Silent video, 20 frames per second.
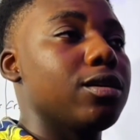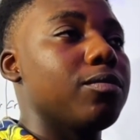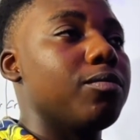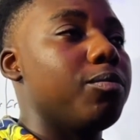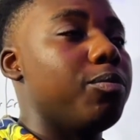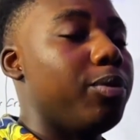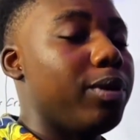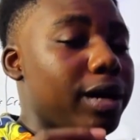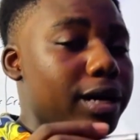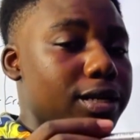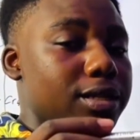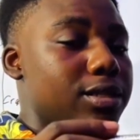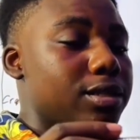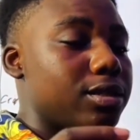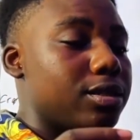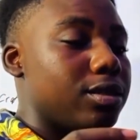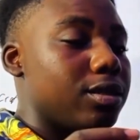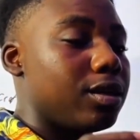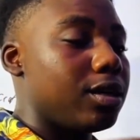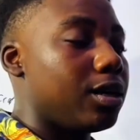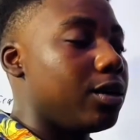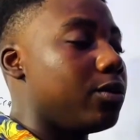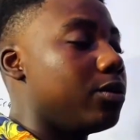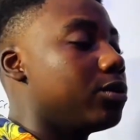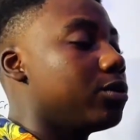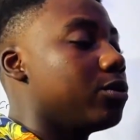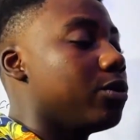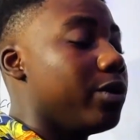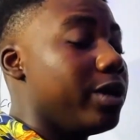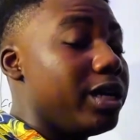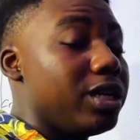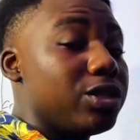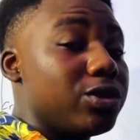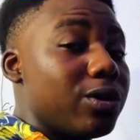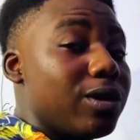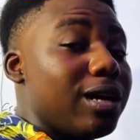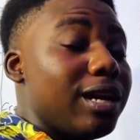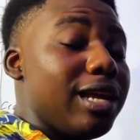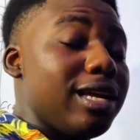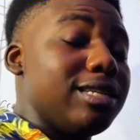But I won't go into
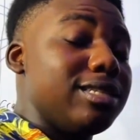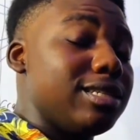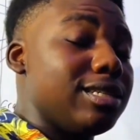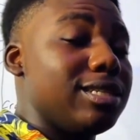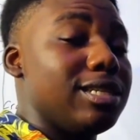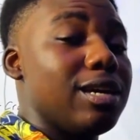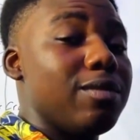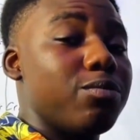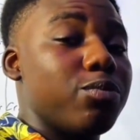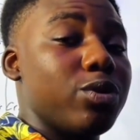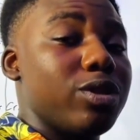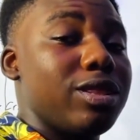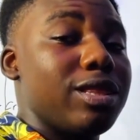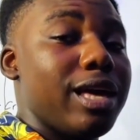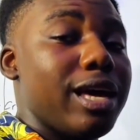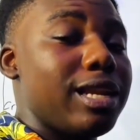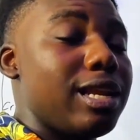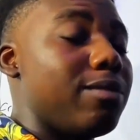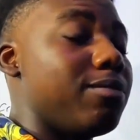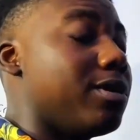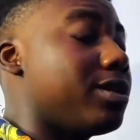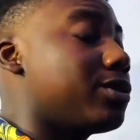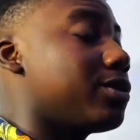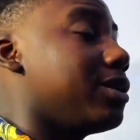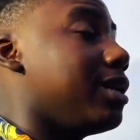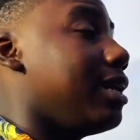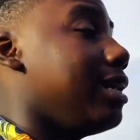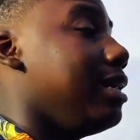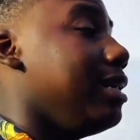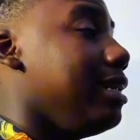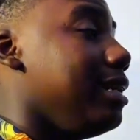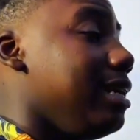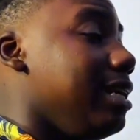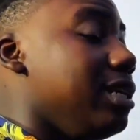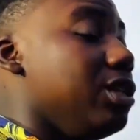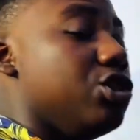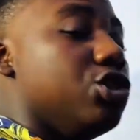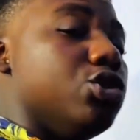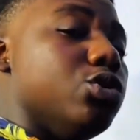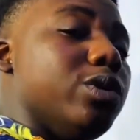crazy depth with that. I'm just going to
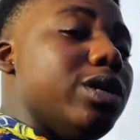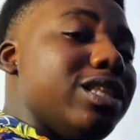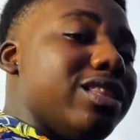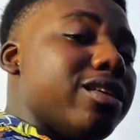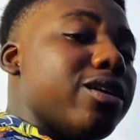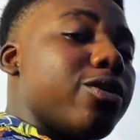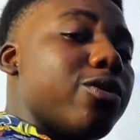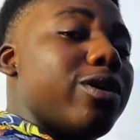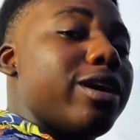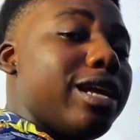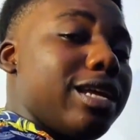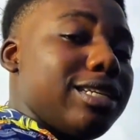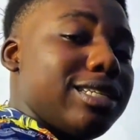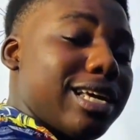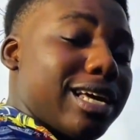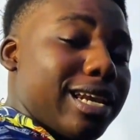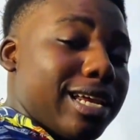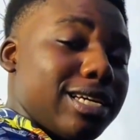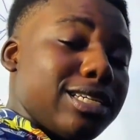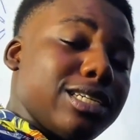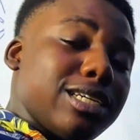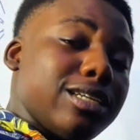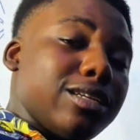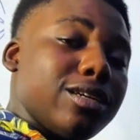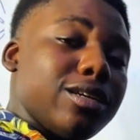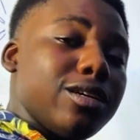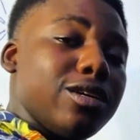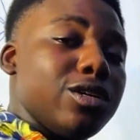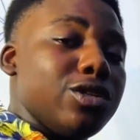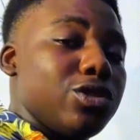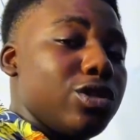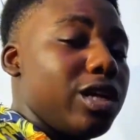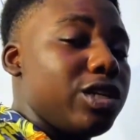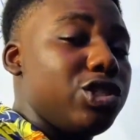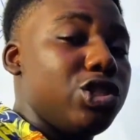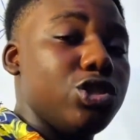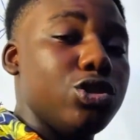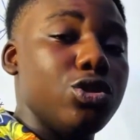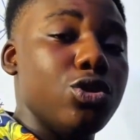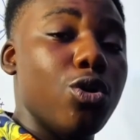lead you in the correct direction so
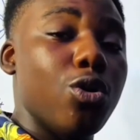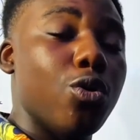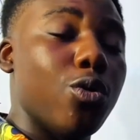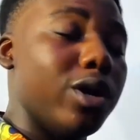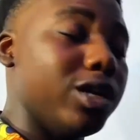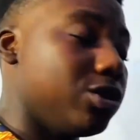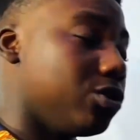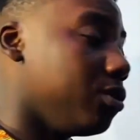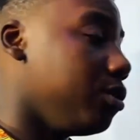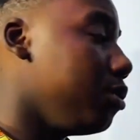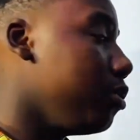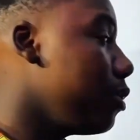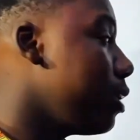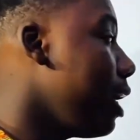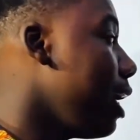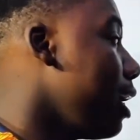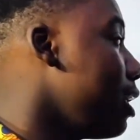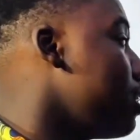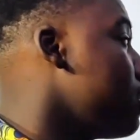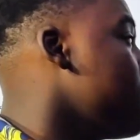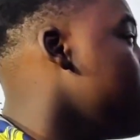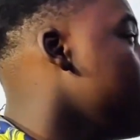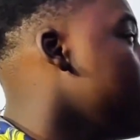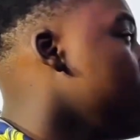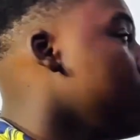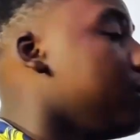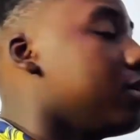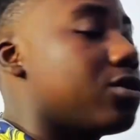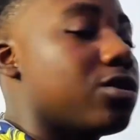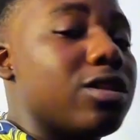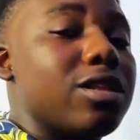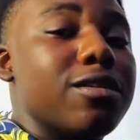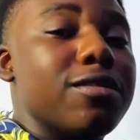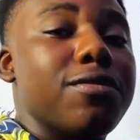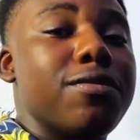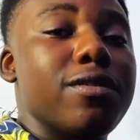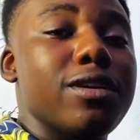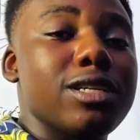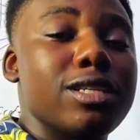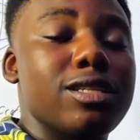that you know what to look at. So, the
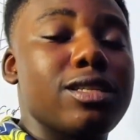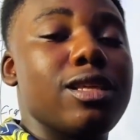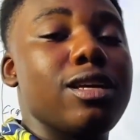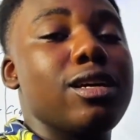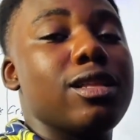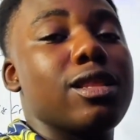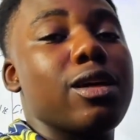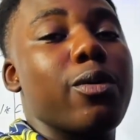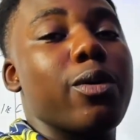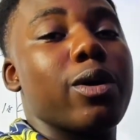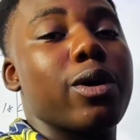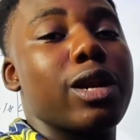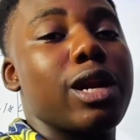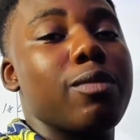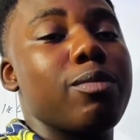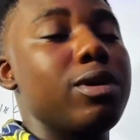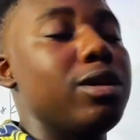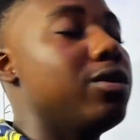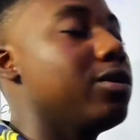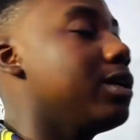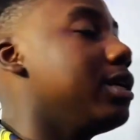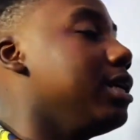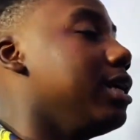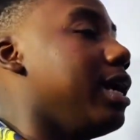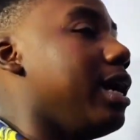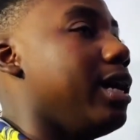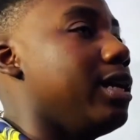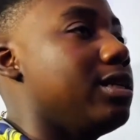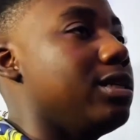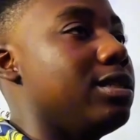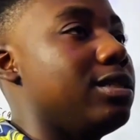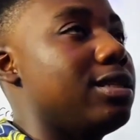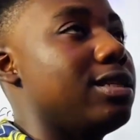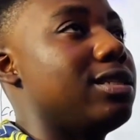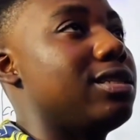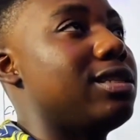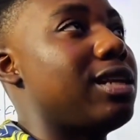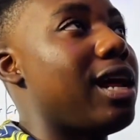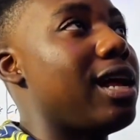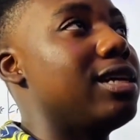first thing that we're going to be looking at is a
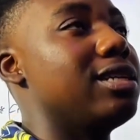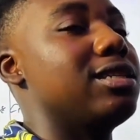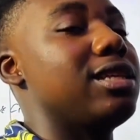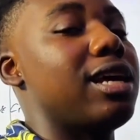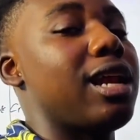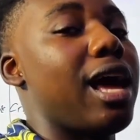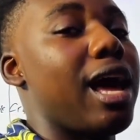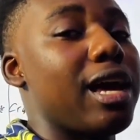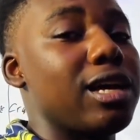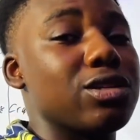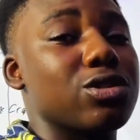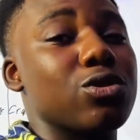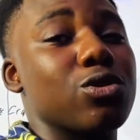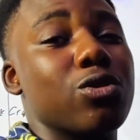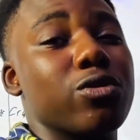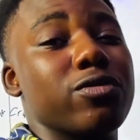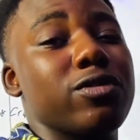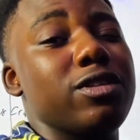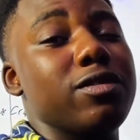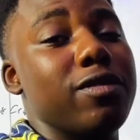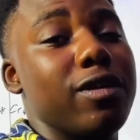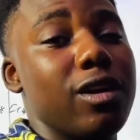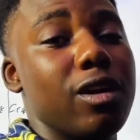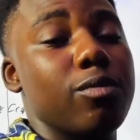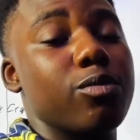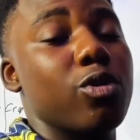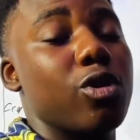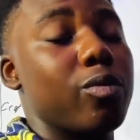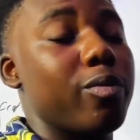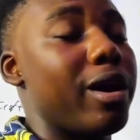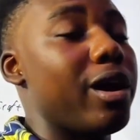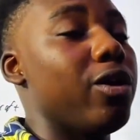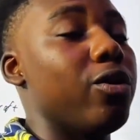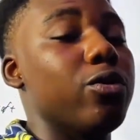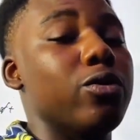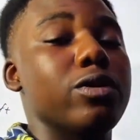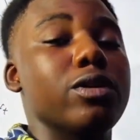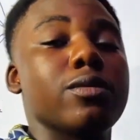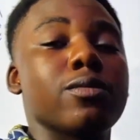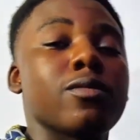strategy that I sort of developed on my
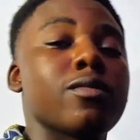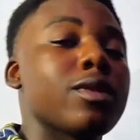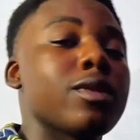own.